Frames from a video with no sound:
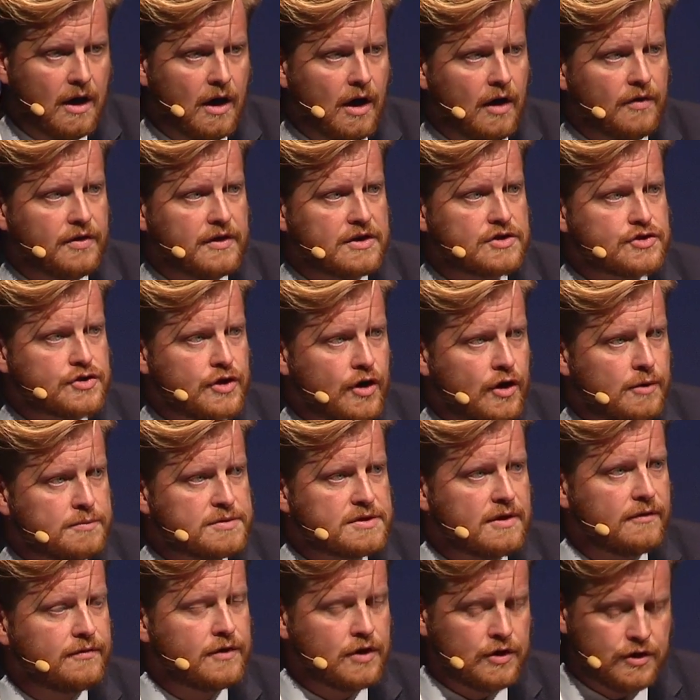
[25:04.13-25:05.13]
on the
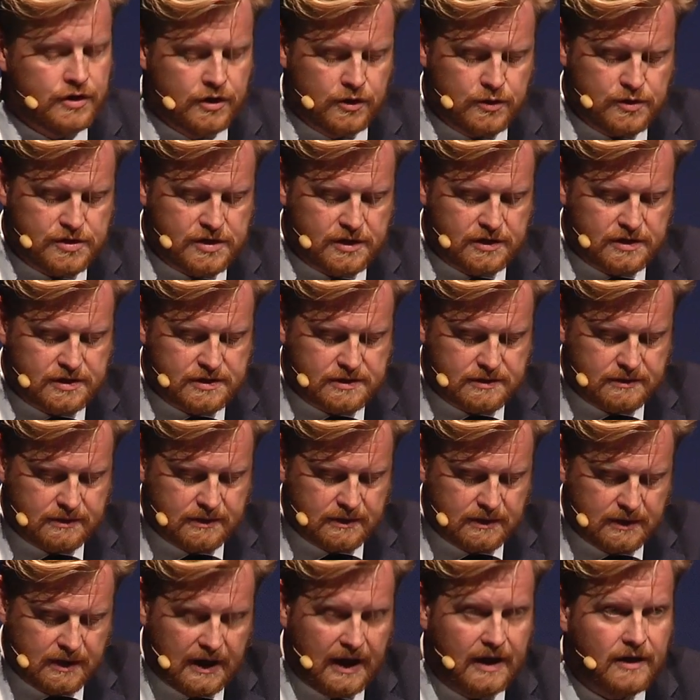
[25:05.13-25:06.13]
terms of the users
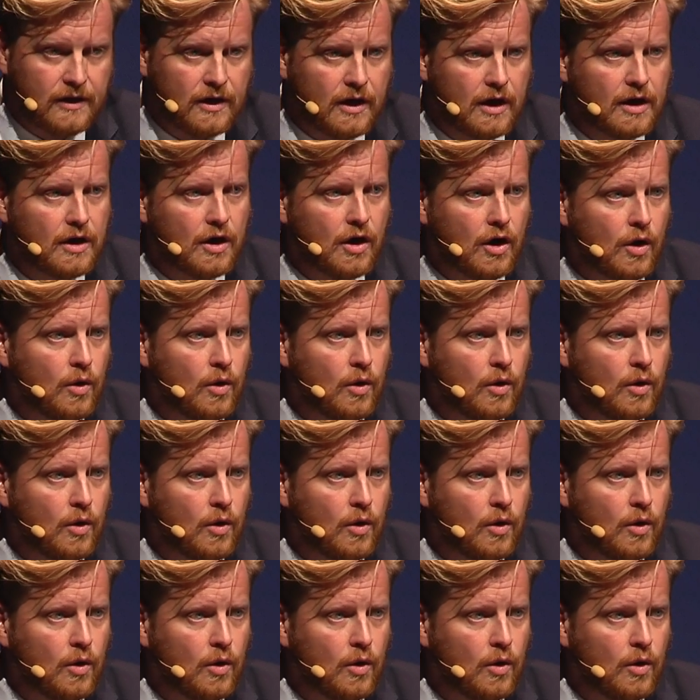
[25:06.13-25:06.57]
and not